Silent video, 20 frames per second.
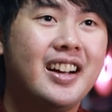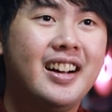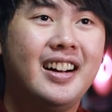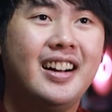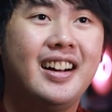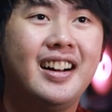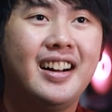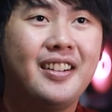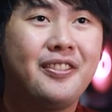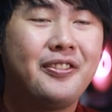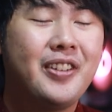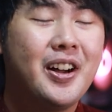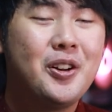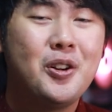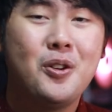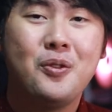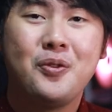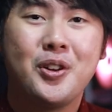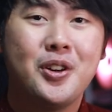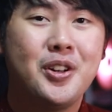a uh,
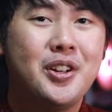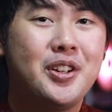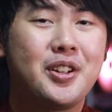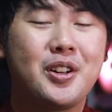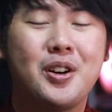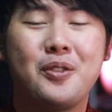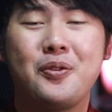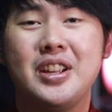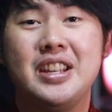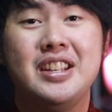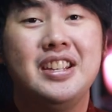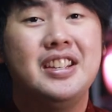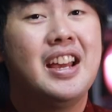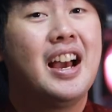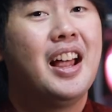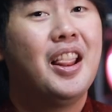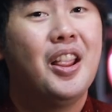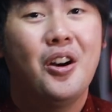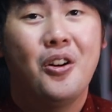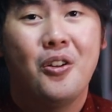final verdict of a
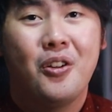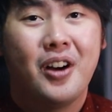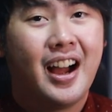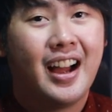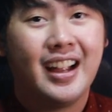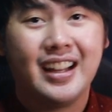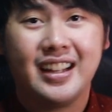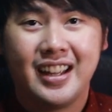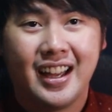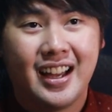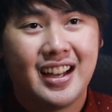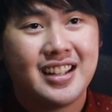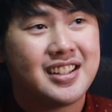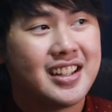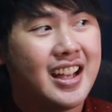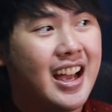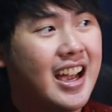yellow, I guess.